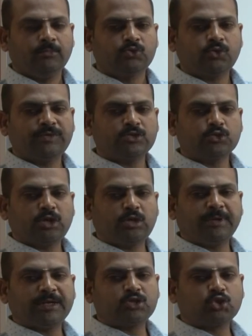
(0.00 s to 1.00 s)
So, which is going to
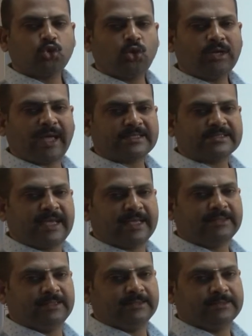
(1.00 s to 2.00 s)
be get shown as
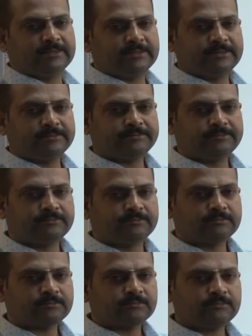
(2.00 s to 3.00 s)
like this.
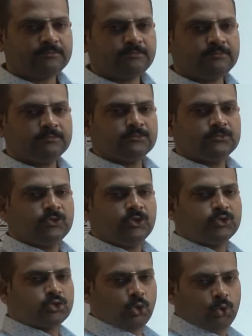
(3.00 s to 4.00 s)

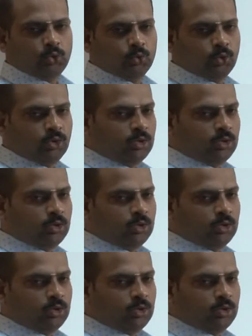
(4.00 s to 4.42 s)
So,